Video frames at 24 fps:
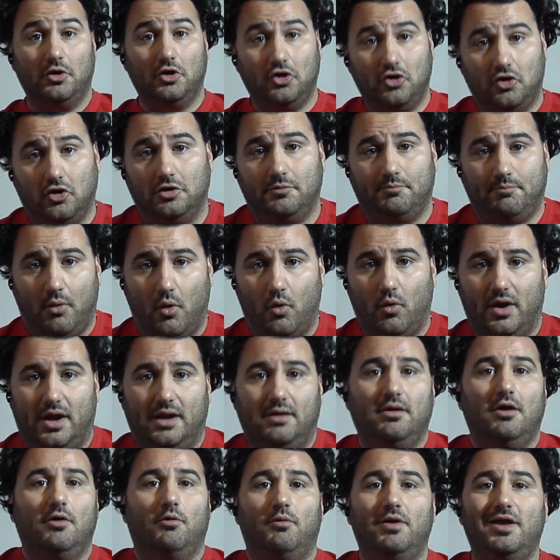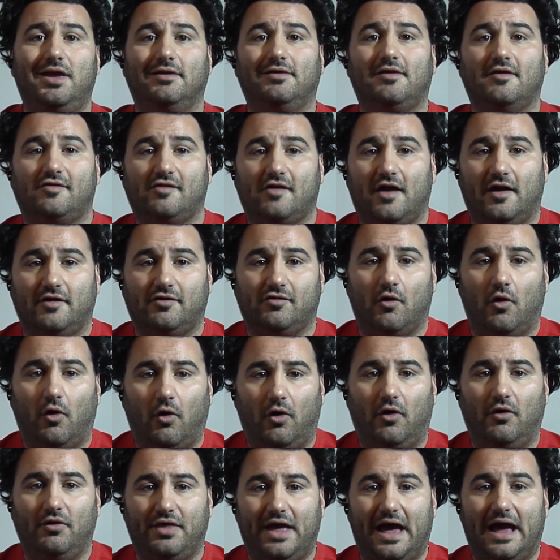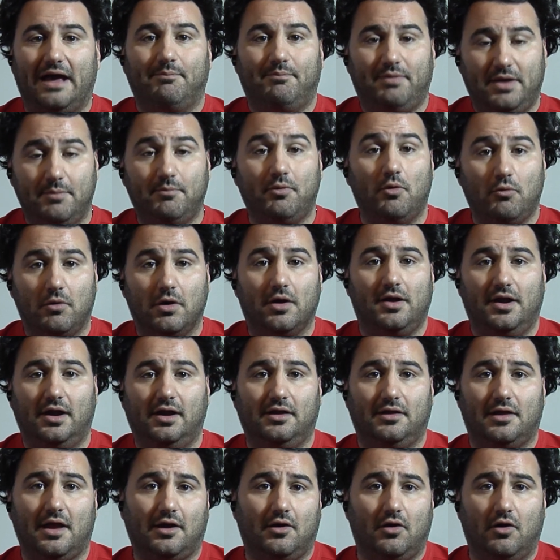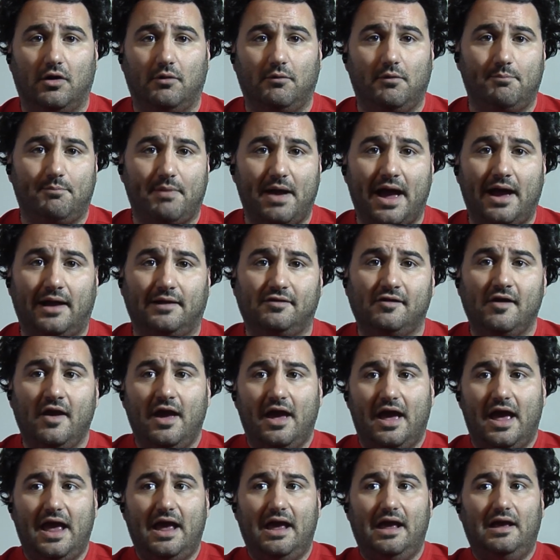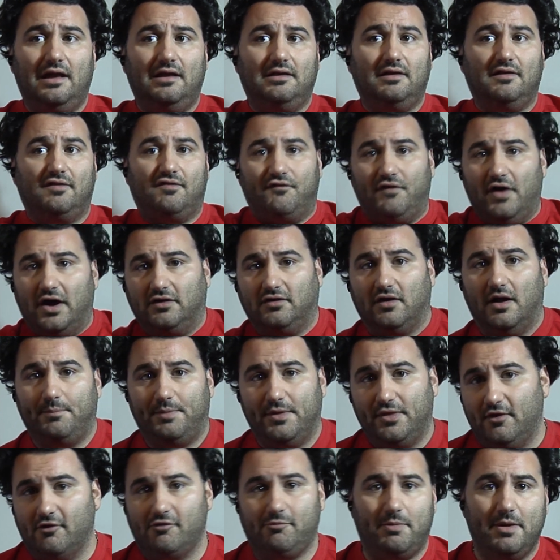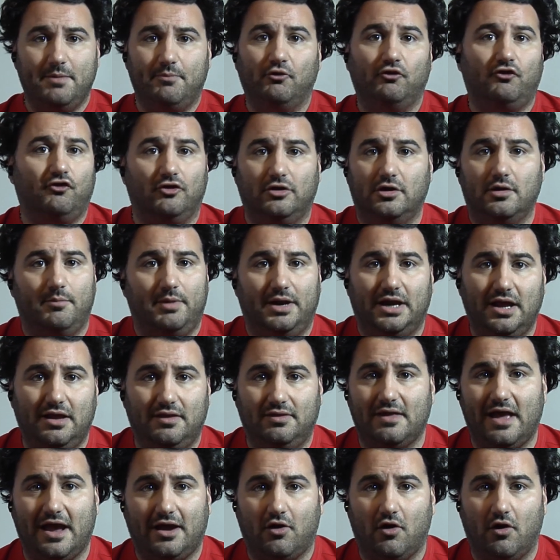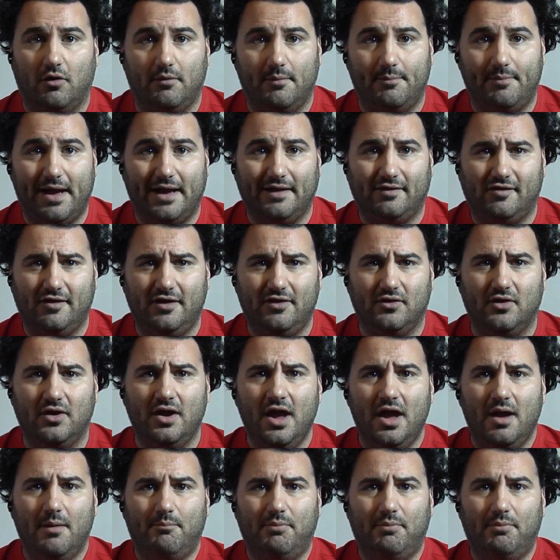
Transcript: Good point. We could discuss all that. People were hitting that car with bats, and it's fucked up, and those people shouldn't have been hitting that car with bats either.